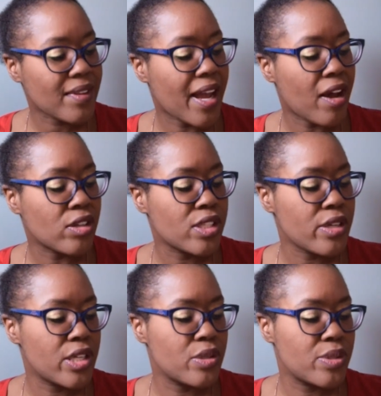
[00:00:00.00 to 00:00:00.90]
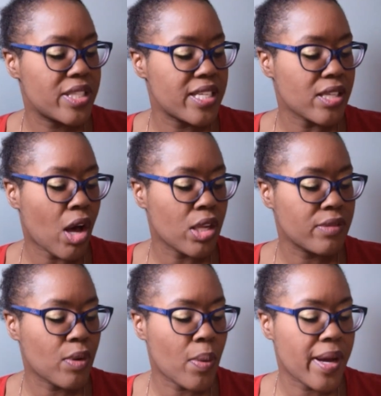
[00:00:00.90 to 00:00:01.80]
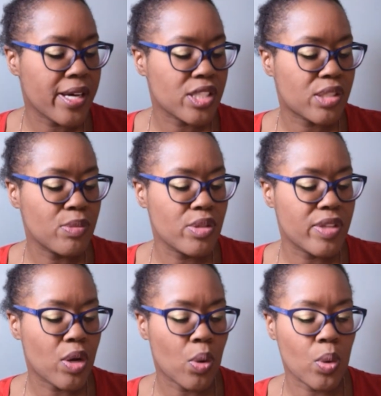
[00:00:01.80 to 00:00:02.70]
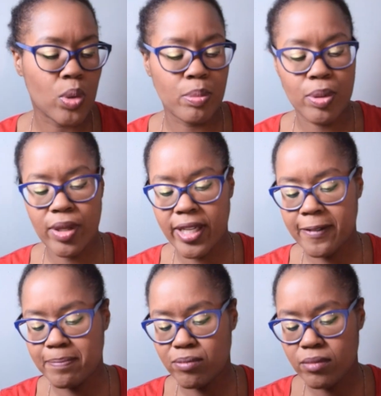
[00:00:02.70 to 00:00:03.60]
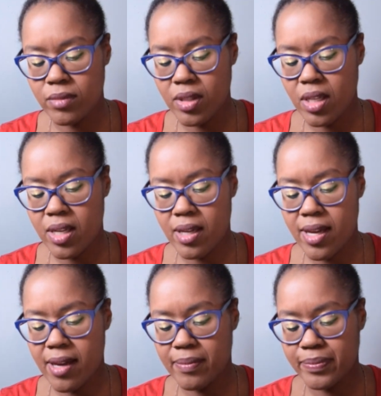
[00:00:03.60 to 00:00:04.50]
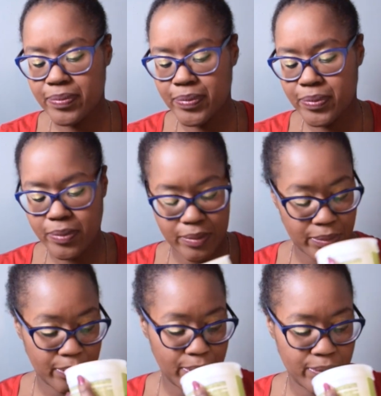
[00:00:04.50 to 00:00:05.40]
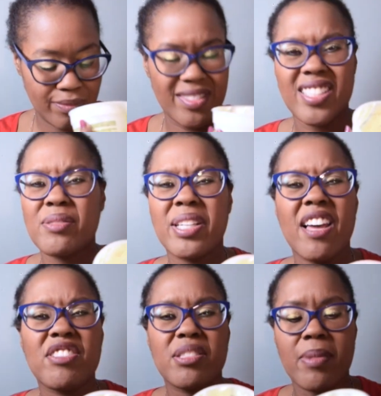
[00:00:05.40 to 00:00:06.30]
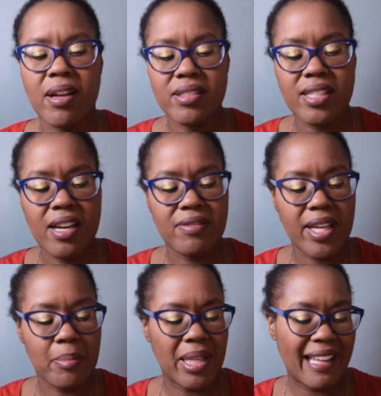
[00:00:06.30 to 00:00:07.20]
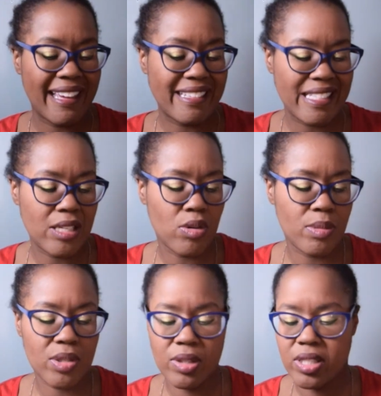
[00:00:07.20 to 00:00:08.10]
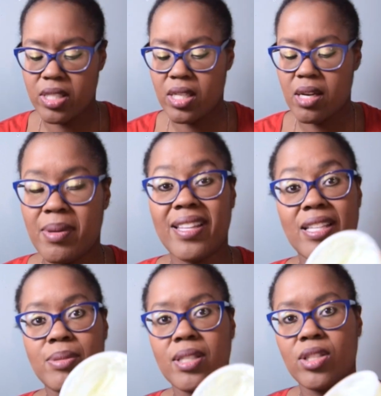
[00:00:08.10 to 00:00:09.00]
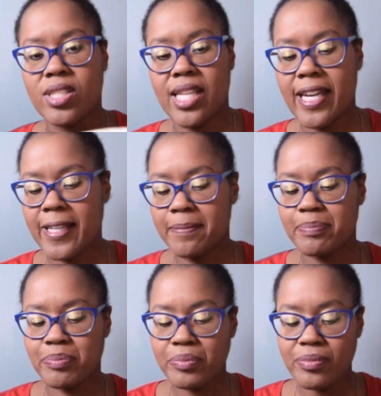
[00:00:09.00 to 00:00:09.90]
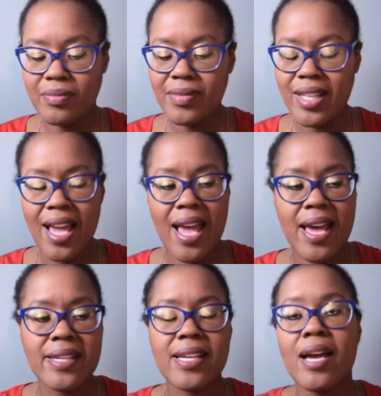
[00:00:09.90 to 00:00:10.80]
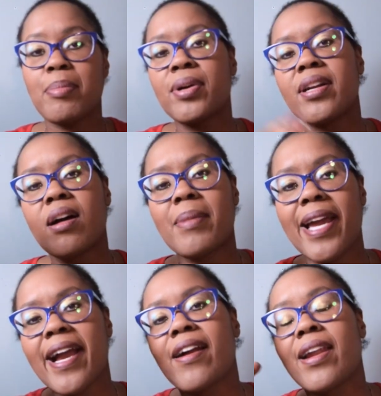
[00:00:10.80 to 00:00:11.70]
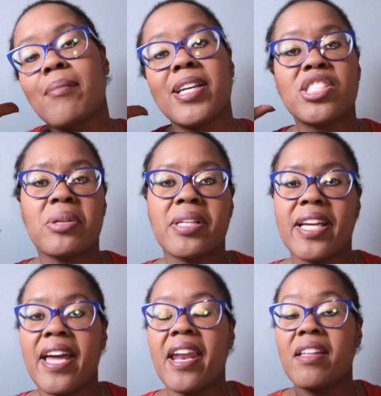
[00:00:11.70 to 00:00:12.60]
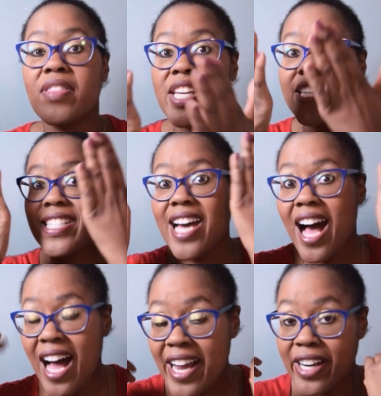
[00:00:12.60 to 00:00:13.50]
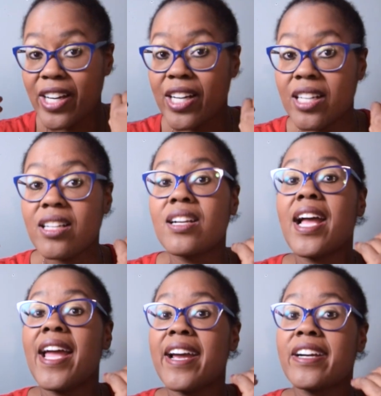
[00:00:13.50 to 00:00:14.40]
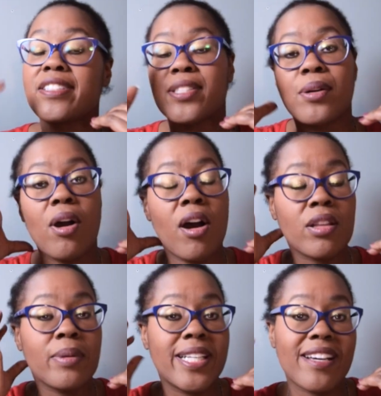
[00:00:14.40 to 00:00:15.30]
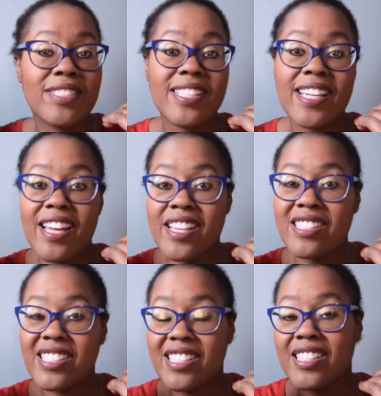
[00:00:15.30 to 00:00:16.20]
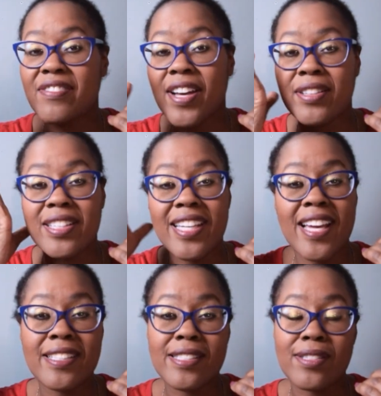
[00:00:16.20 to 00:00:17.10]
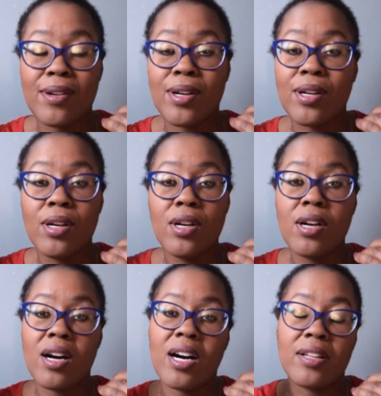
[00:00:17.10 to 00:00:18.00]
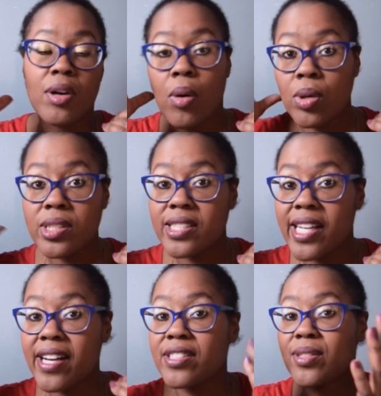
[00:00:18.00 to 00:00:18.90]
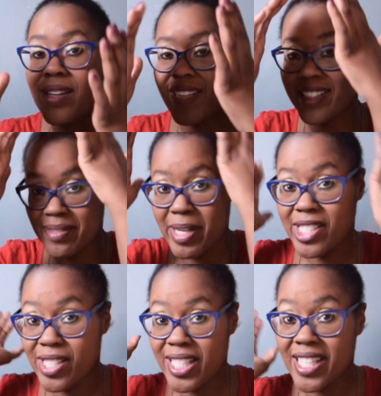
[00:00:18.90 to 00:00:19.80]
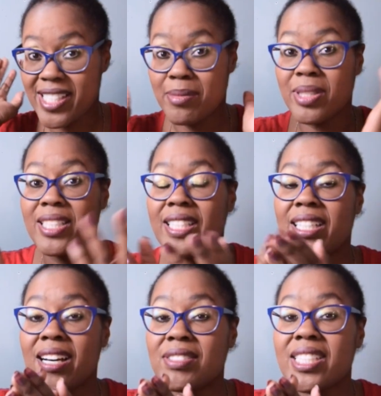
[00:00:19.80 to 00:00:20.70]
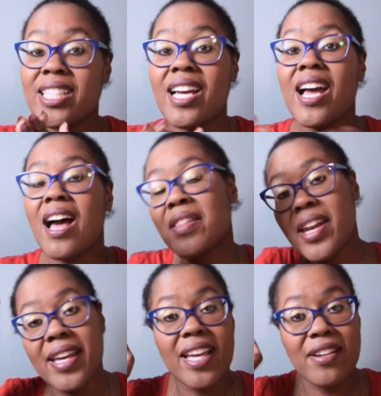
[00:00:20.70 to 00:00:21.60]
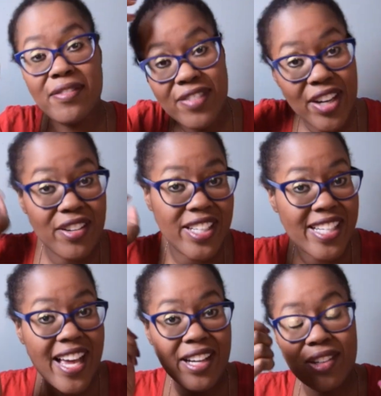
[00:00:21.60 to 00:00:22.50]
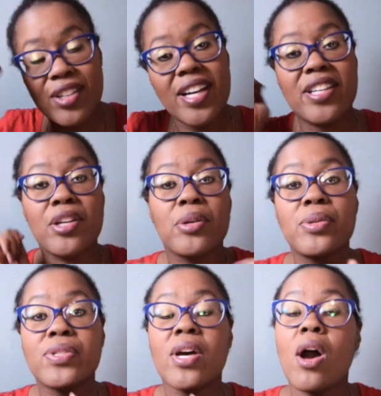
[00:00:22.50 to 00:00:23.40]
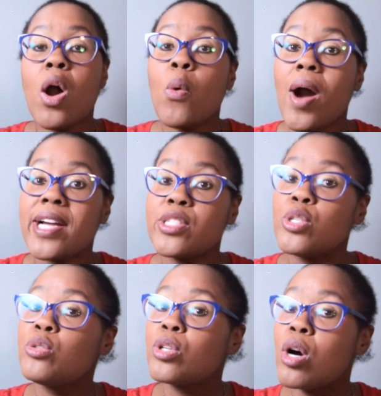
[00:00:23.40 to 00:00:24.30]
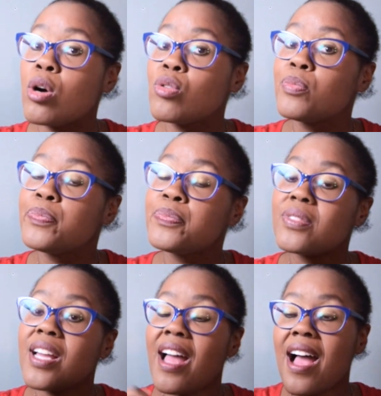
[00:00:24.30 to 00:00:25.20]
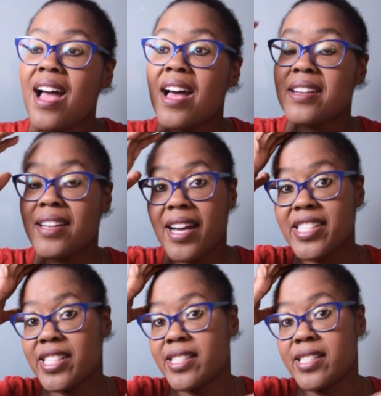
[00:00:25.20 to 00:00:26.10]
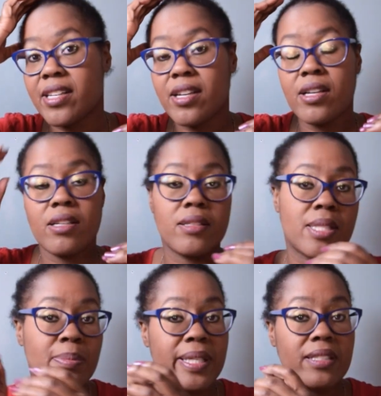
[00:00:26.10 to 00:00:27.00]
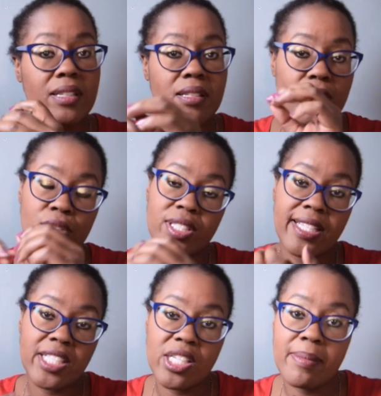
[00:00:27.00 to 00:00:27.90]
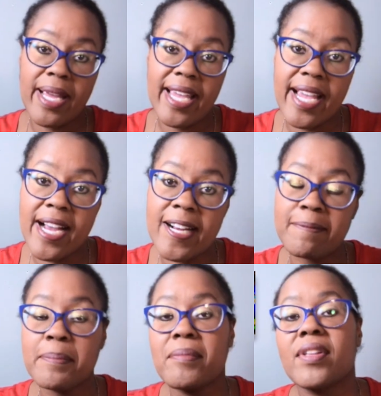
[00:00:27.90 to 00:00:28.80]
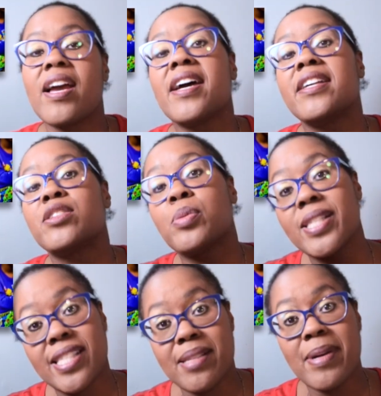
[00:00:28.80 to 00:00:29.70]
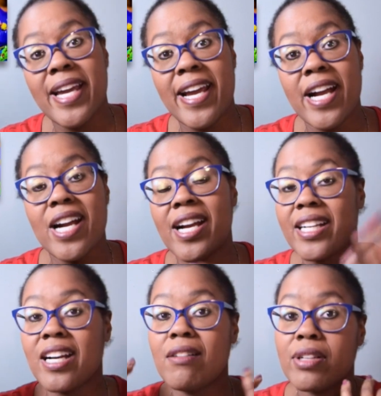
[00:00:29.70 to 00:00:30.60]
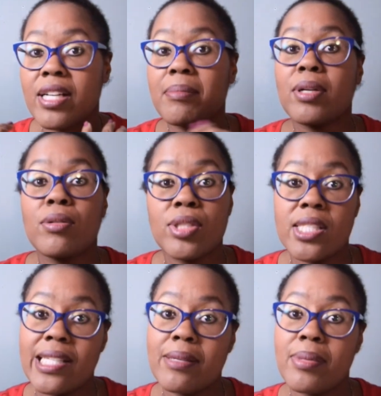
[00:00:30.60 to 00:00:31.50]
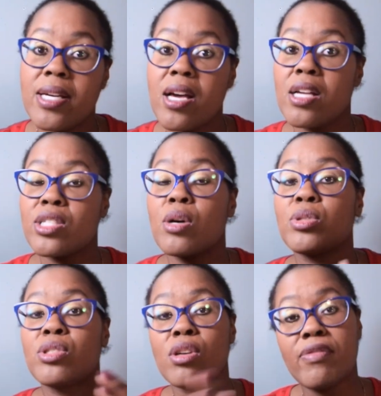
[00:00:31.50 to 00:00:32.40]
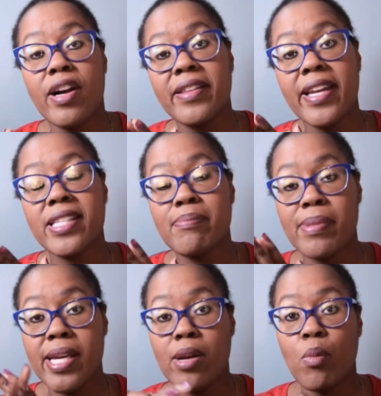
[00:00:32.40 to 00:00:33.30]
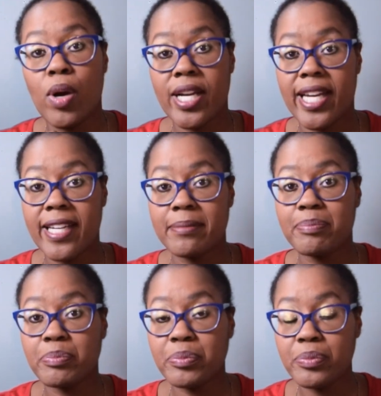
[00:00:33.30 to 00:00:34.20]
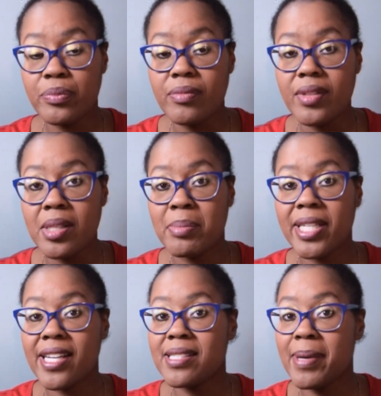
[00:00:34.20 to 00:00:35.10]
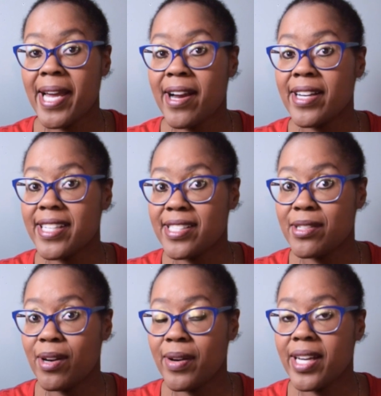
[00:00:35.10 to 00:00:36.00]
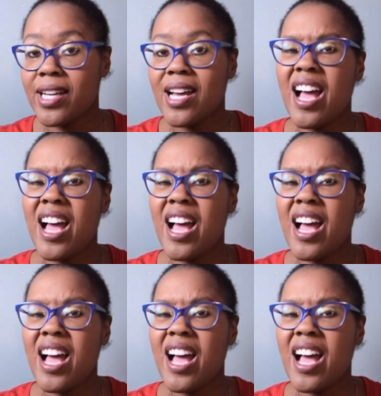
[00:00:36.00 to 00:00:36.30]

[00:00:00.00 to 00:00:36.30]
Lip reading: I also use this olive oil smooth and whole pudding. It doesn't really have a smell. It's kind of like planty almost, but that's what it looks like. And I put it on my hair and I make sure to get the entire hair, so all the way down to the ends, because I found that the ends are the oldest hair, so I'd like to make sure that it's completely covered. And then I kind of finger detangle and use a wide tooth comb, and I just split or section my hair and twist my hair and cover it up and go to sleep. So far that it's been working because my hair is growing.